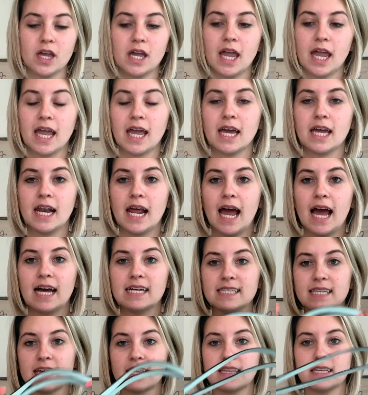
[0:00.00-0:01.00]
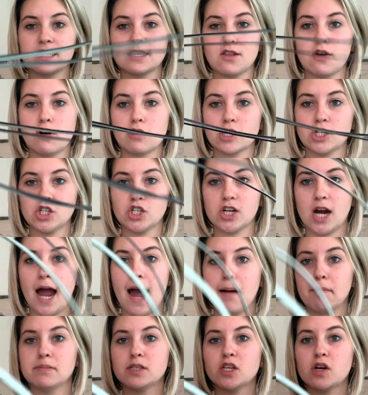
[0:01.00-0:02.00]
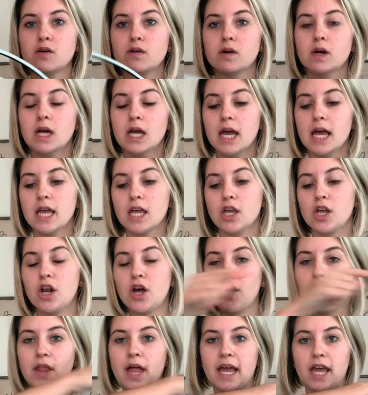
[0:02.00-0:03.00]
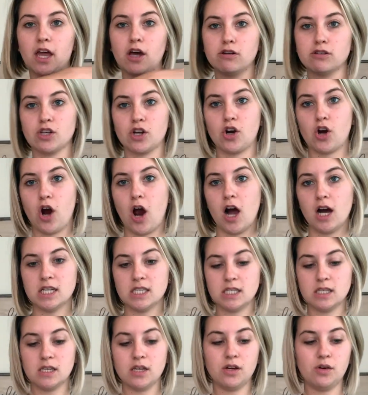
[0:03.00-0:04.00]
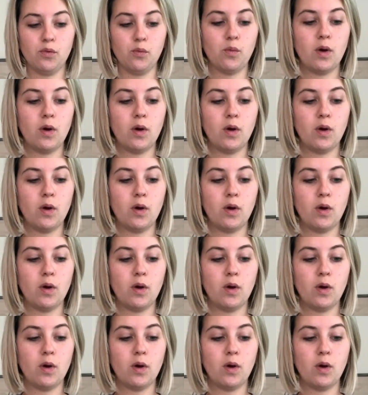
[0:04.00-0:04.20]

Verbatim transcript: and it has like this long strap. So, you know, it like goes across you.